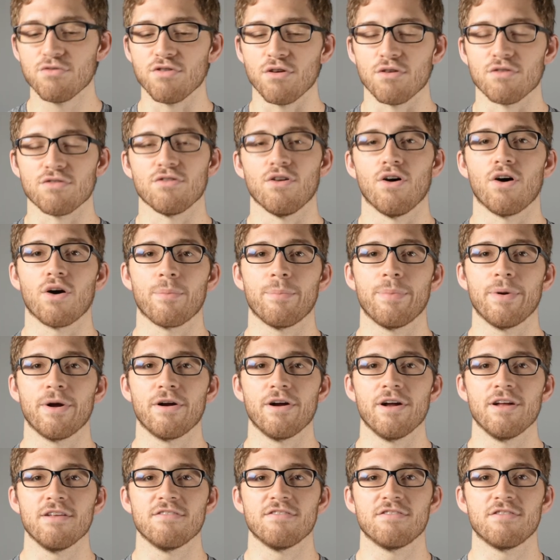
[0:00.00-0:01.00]
those long
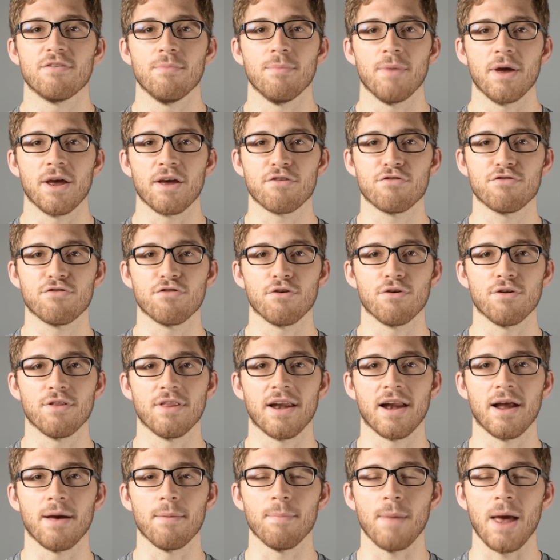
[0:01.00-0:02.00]
periods to make sure
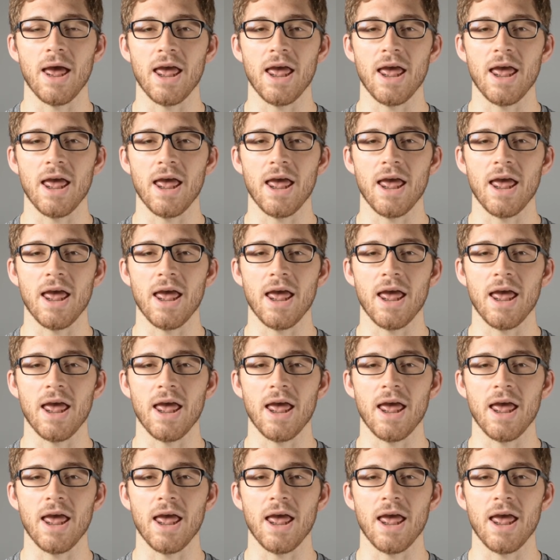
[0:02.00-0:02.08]
that I'm